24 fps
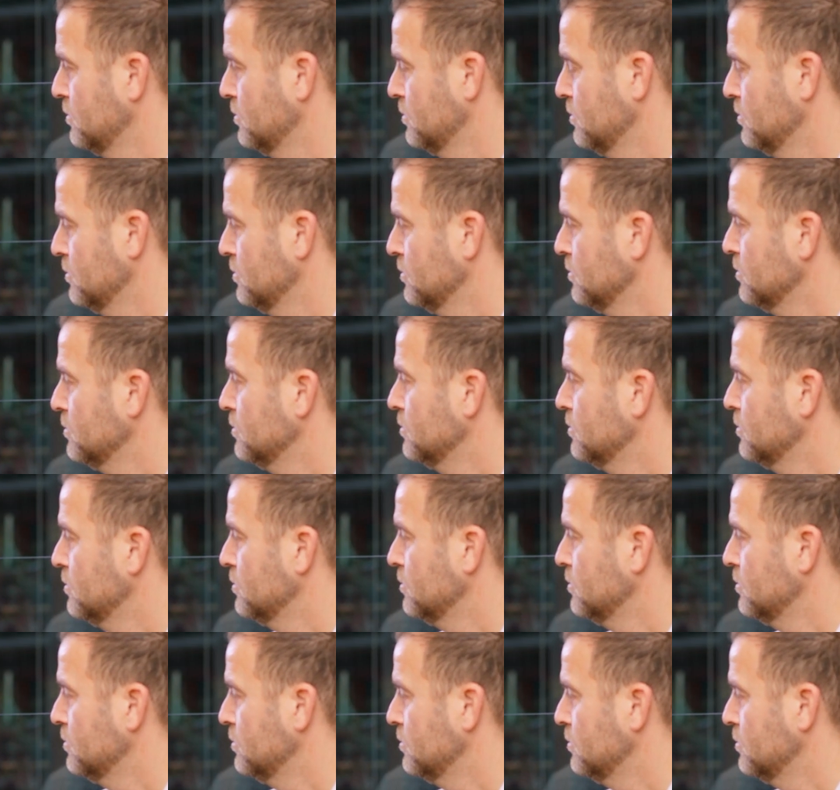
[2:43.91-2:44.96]

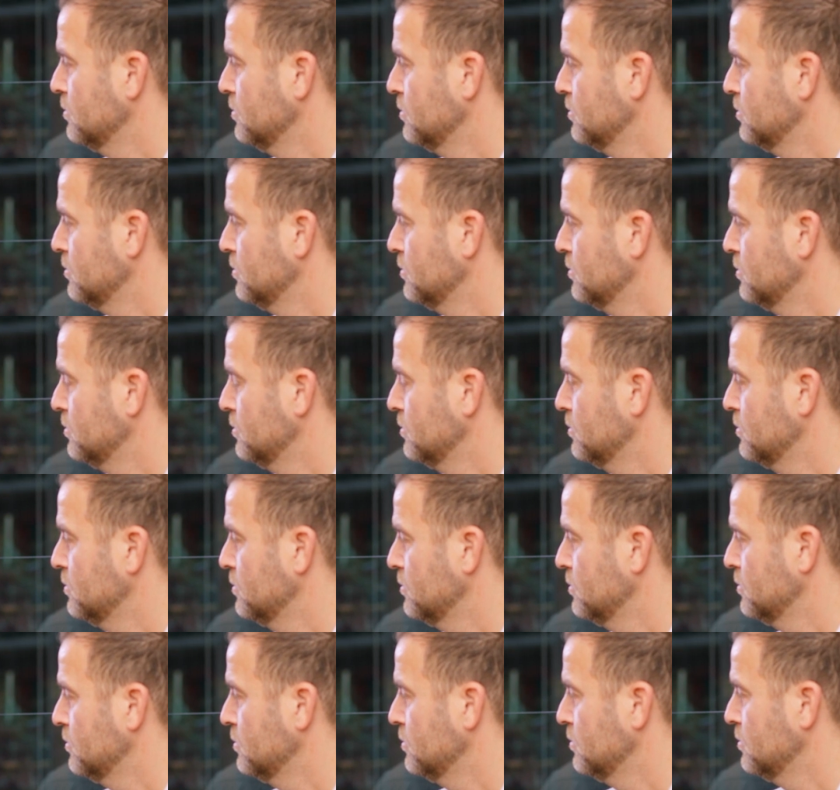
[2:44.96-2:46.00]

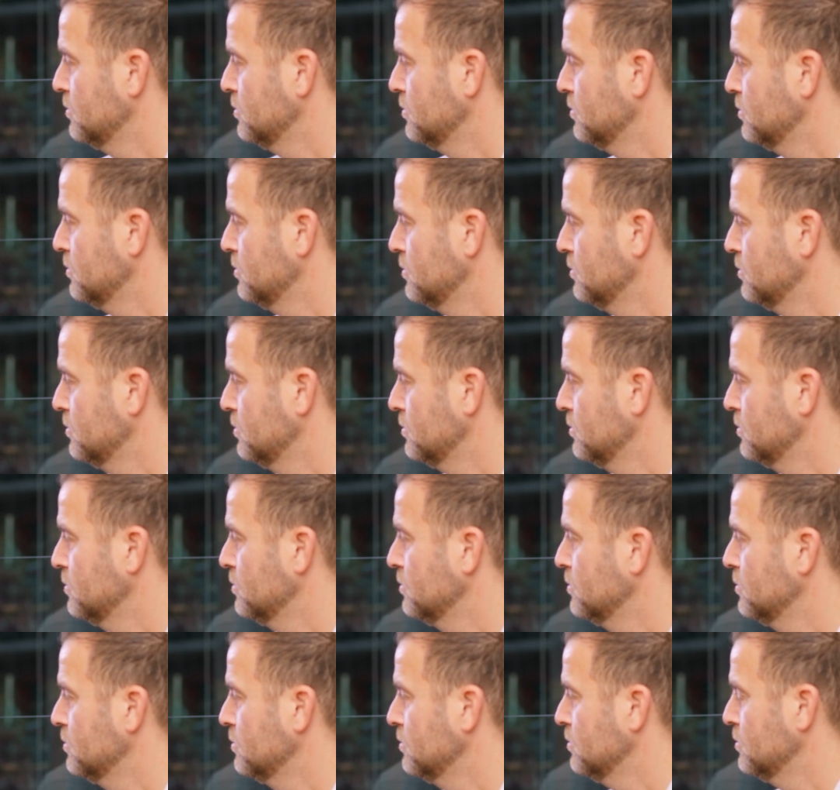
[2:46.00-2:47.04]

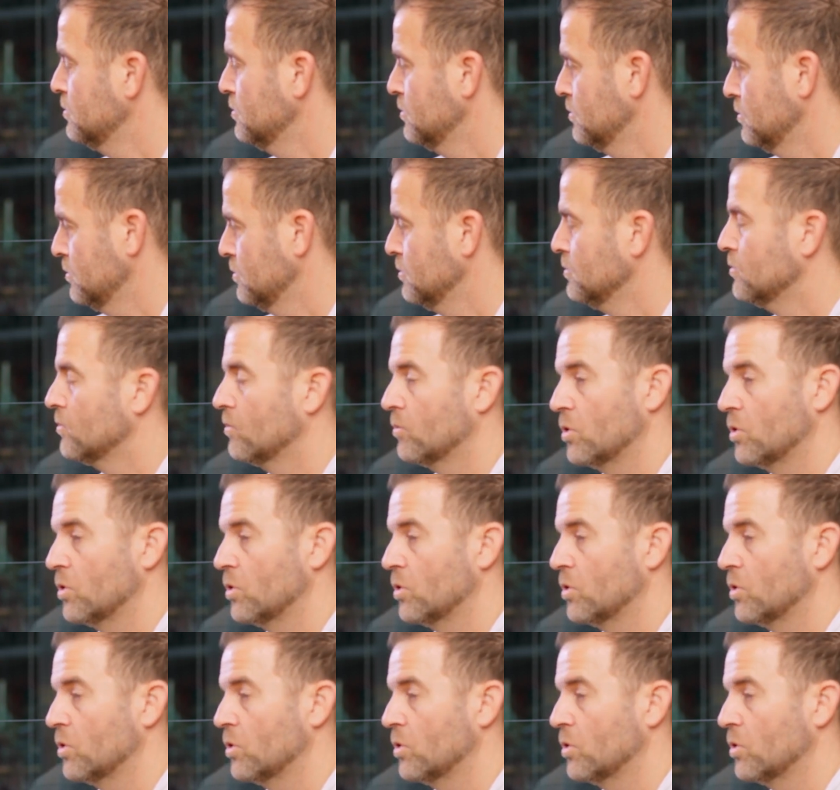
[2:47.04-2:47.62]
This person isn't speaking.